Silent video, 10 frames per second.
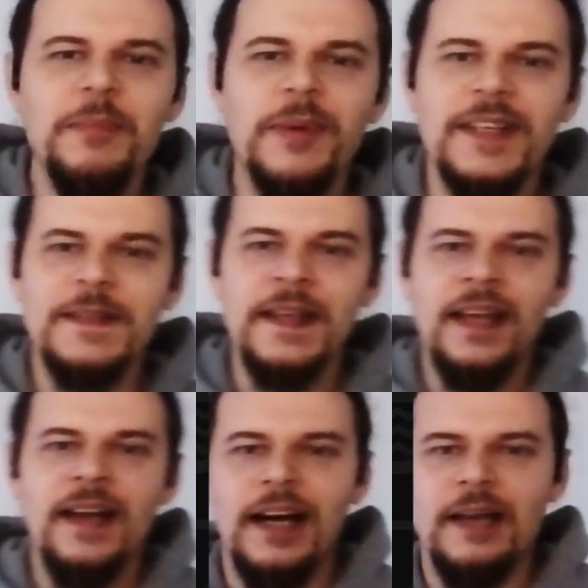But
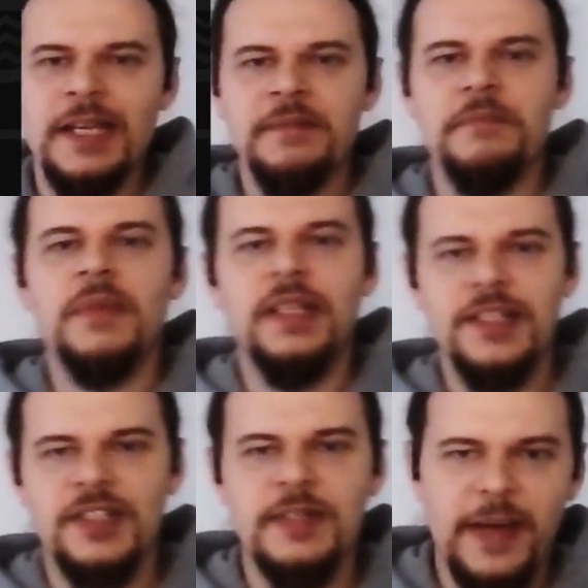I mean
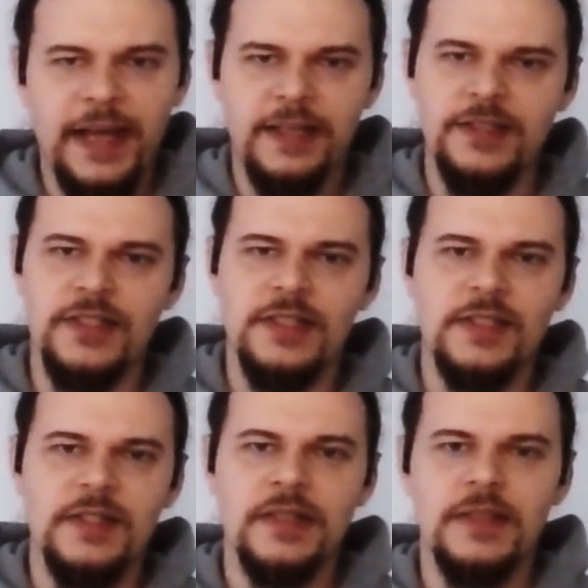malicious
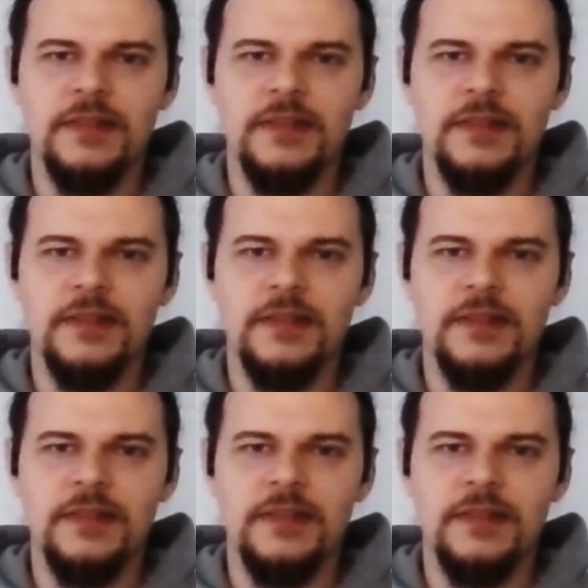packages.